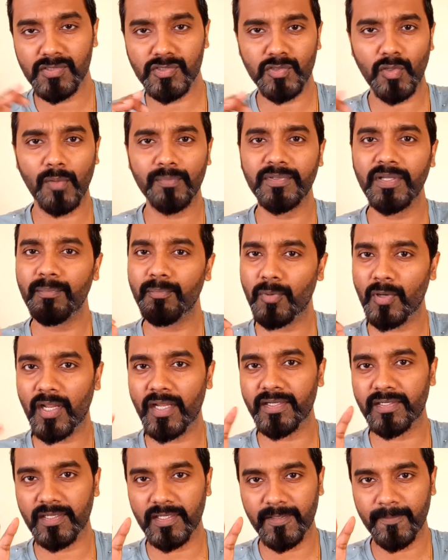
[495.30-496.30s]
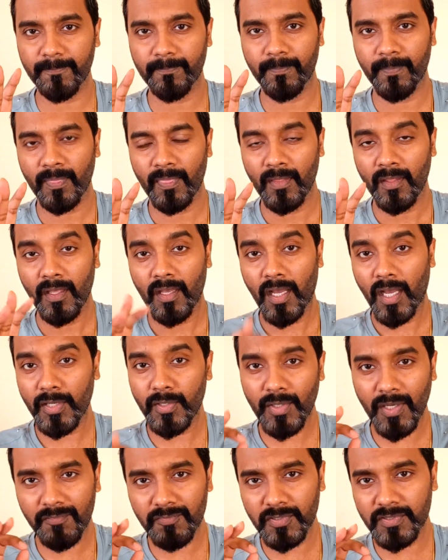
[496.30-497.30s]
Stop them politely.
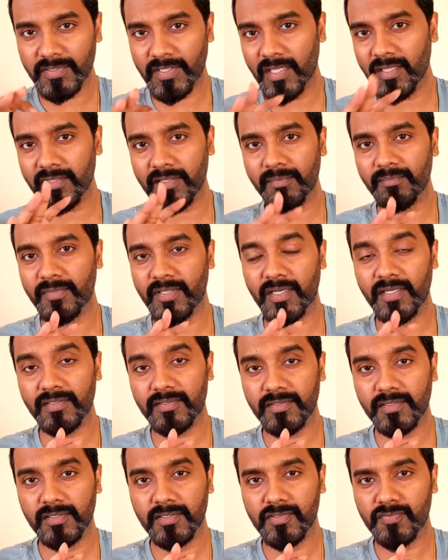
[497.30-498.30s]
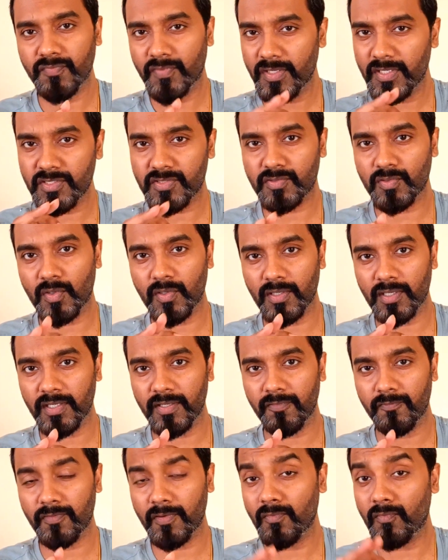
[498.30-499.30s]
And you have to tell them that very
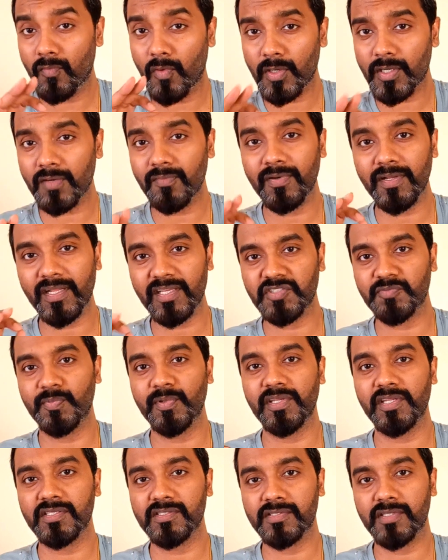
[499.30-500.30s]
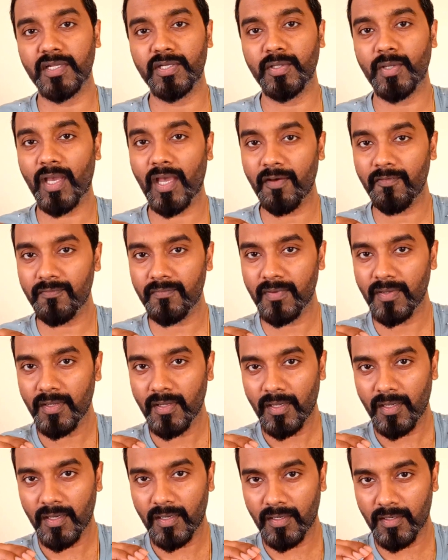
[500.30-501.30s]
strongly from whatever experience that you have
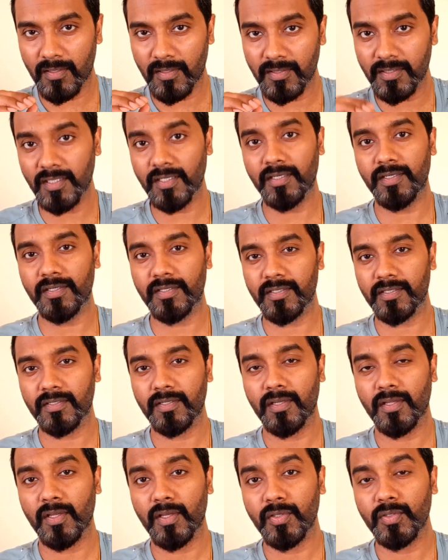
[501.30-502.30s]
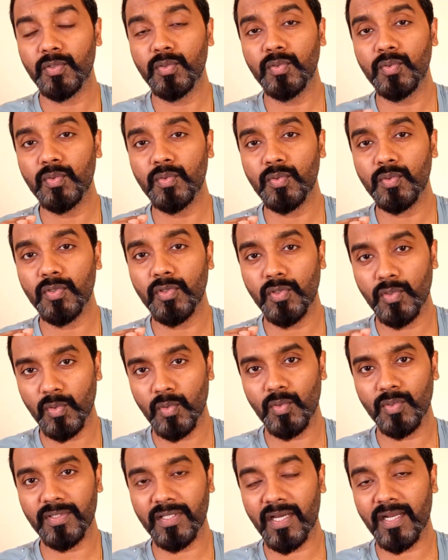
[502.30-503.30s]
uh, earned
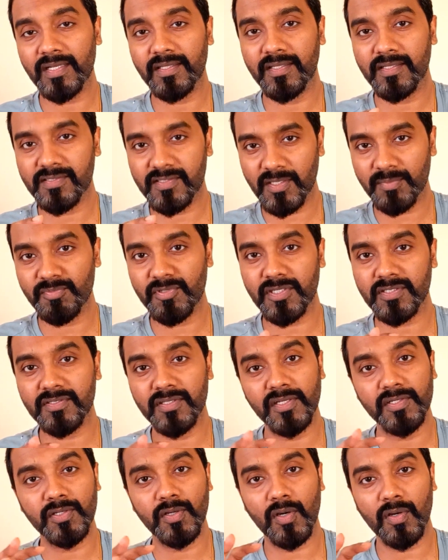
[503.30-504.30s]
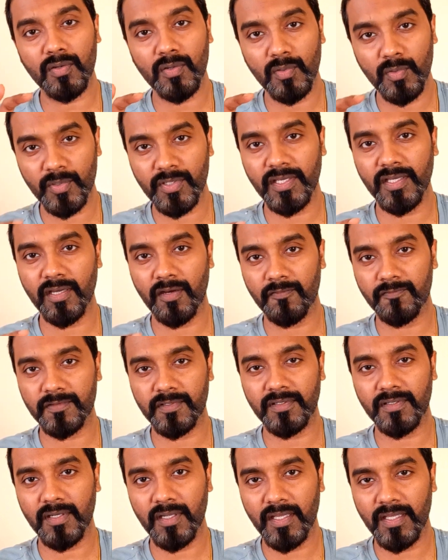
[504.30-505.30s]
know that the subjects that you are looking
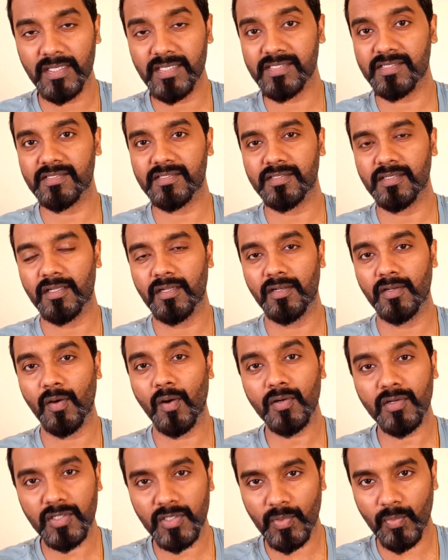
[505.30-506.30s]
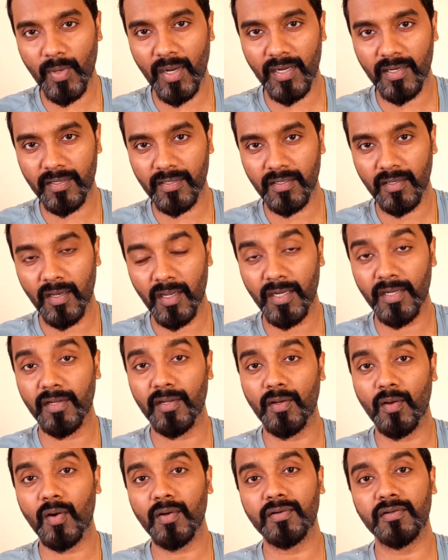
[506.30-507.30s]
after is not required
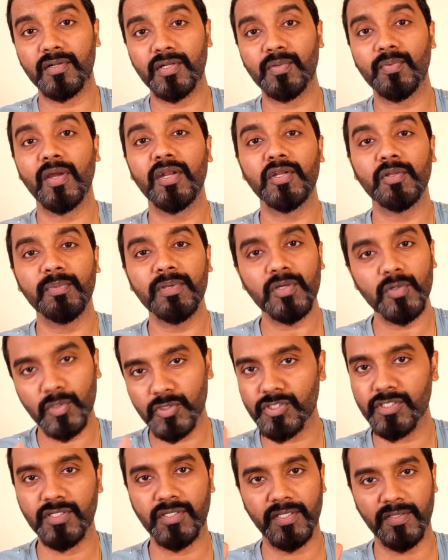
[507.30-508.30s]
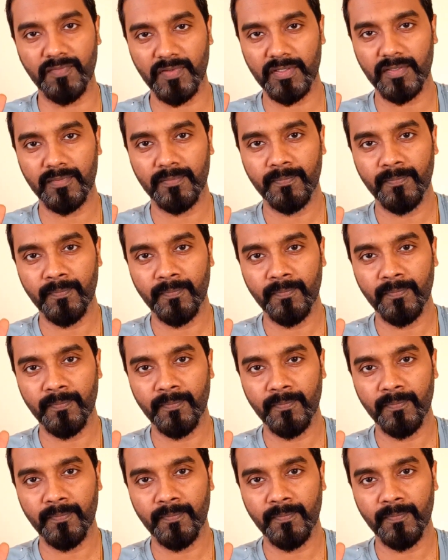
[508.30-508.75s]
and not required to be questioned even.